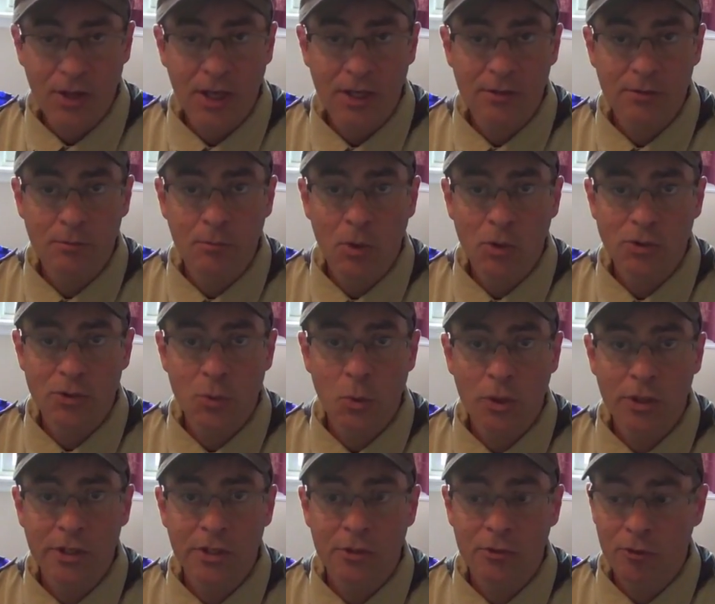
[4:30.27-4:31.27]
that most
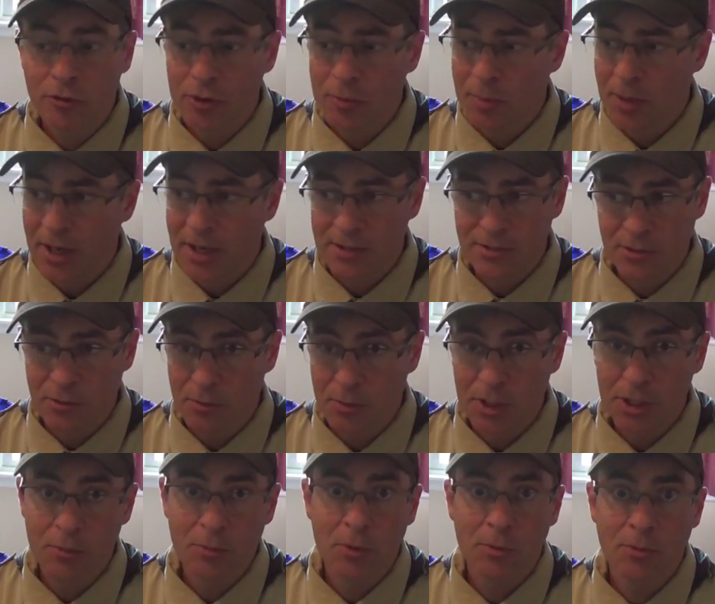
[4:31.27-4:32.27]
20-degree bags are
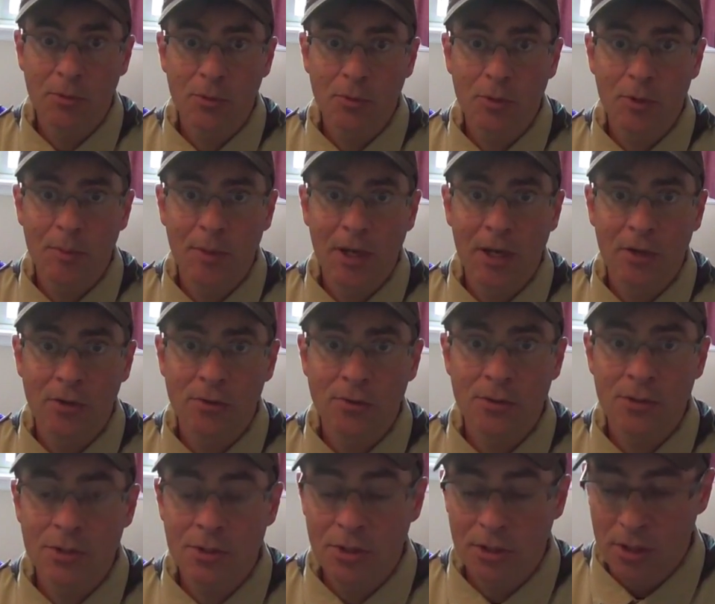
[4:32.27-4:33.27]
minimum 3
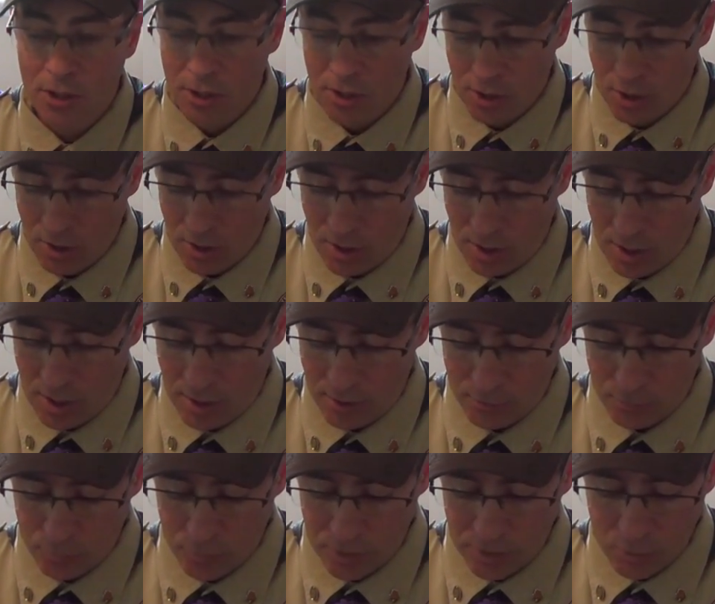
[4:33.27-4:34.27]
pounds. I
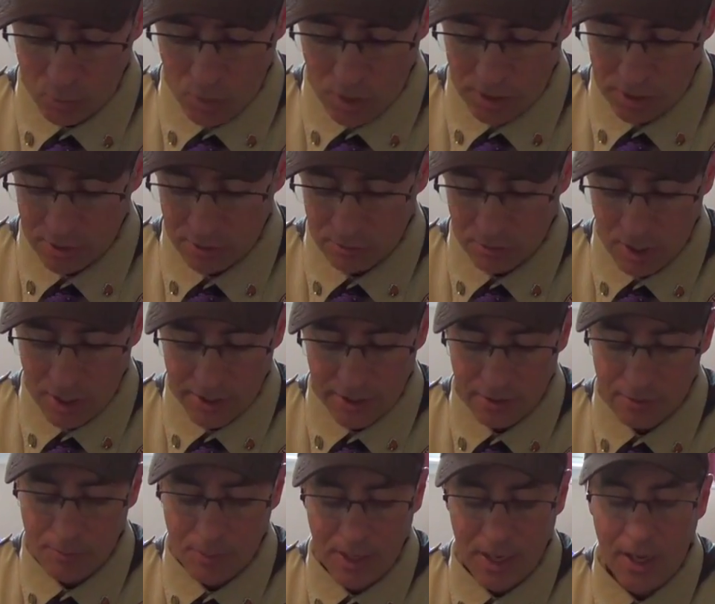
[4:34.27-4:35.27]
really wanted a
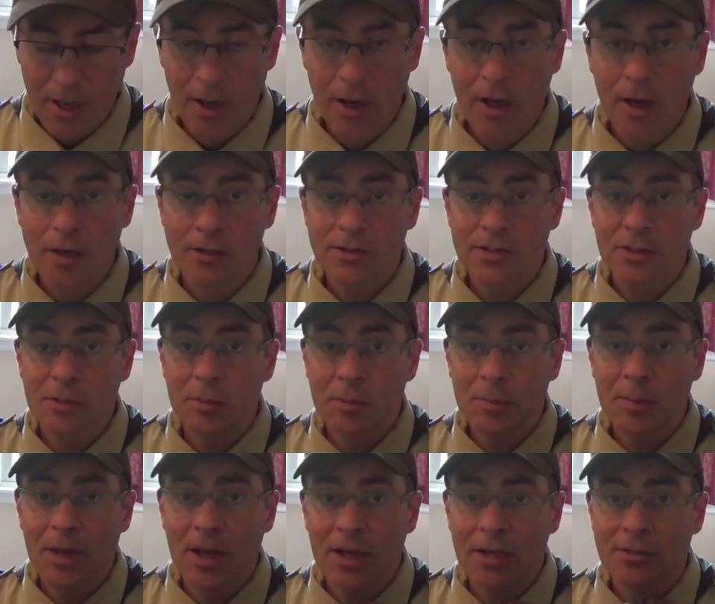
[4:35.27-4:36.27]
light
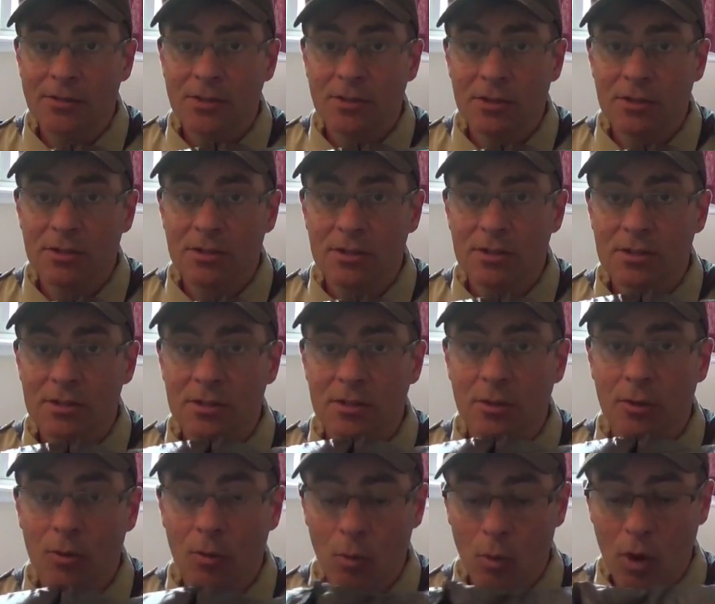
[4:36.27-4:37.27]
sleeping bag, so this
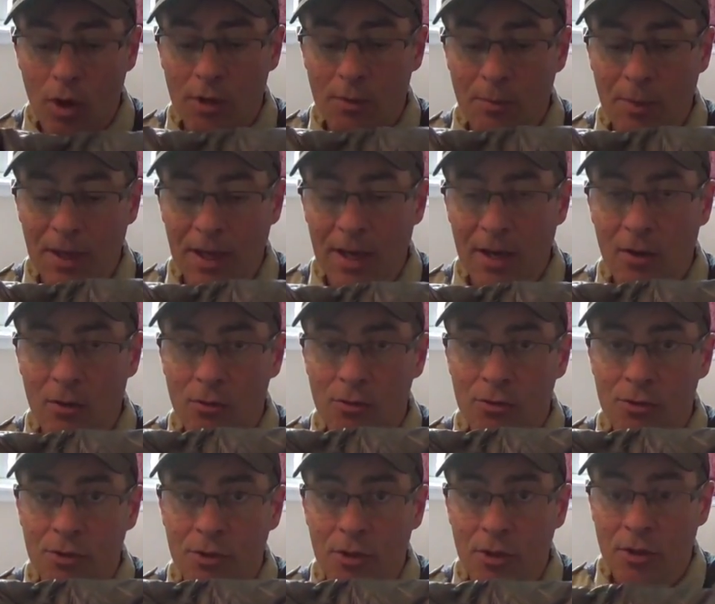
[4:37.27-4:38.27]
is 1
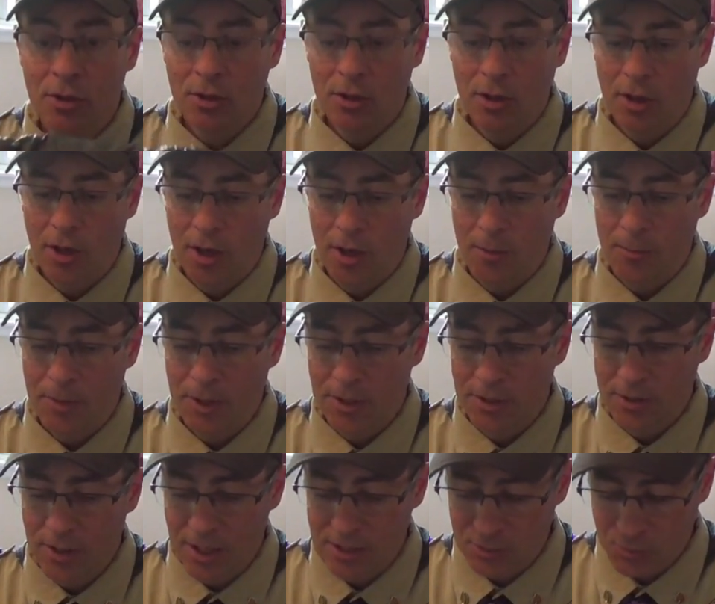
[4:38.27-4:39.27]
pound.
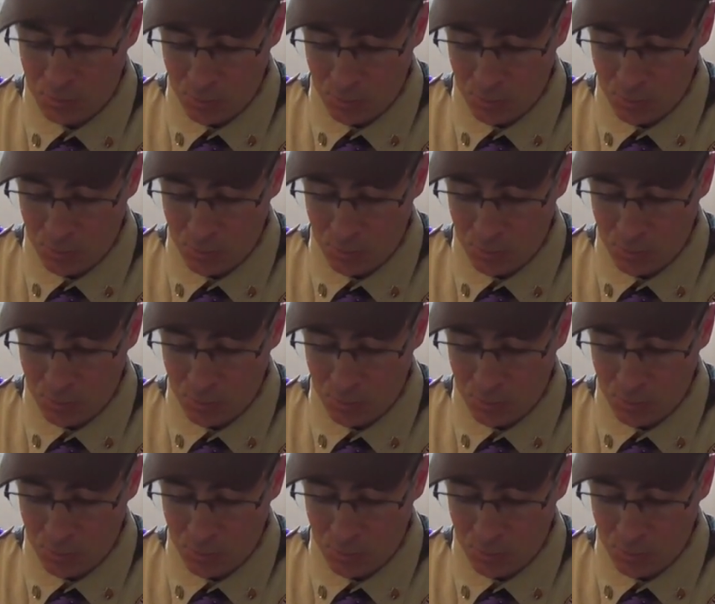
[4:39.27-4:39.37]
And that's